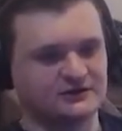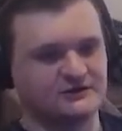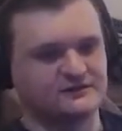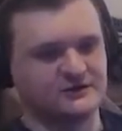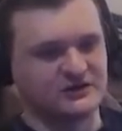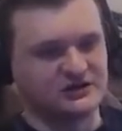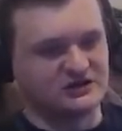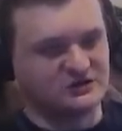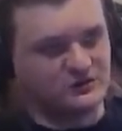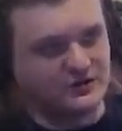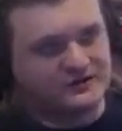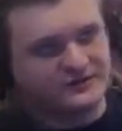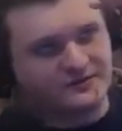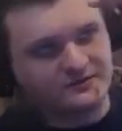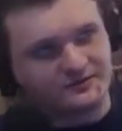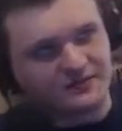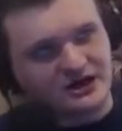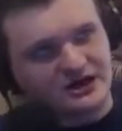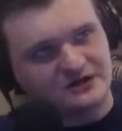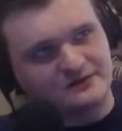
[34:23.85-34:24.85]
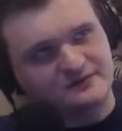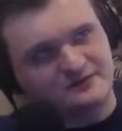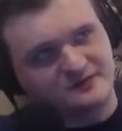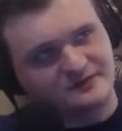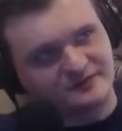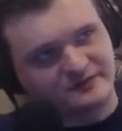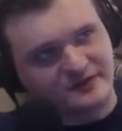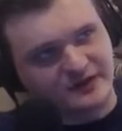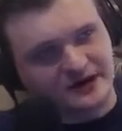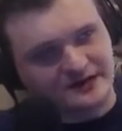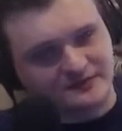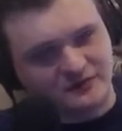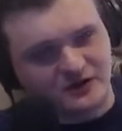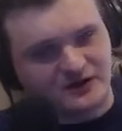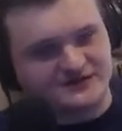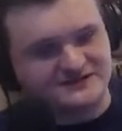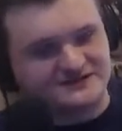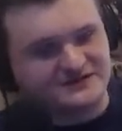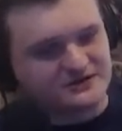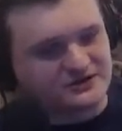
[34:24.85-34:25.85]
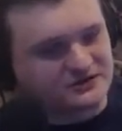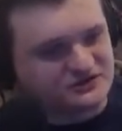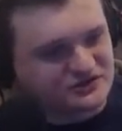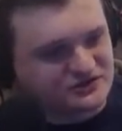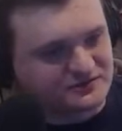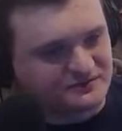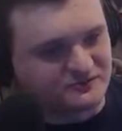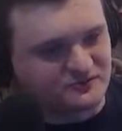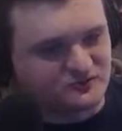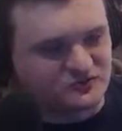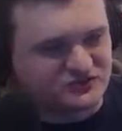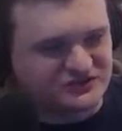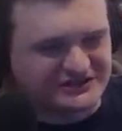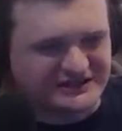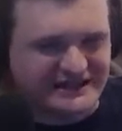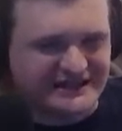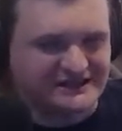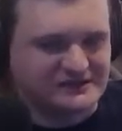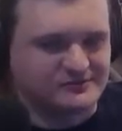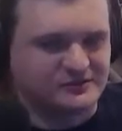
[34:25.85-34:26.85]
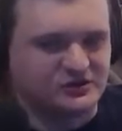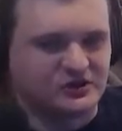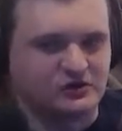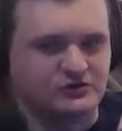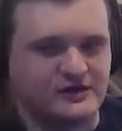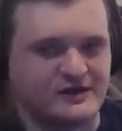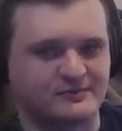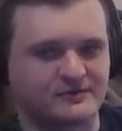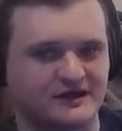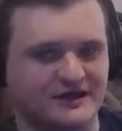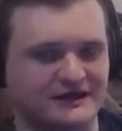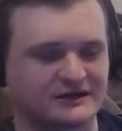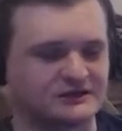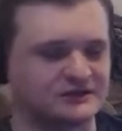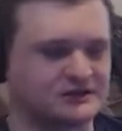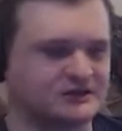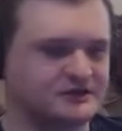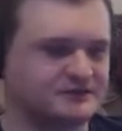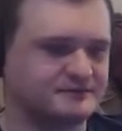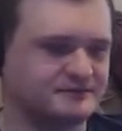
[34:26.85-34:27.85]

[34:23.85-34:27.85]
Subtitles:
But you want the bottom of the bottom crosshair slightly below that black line.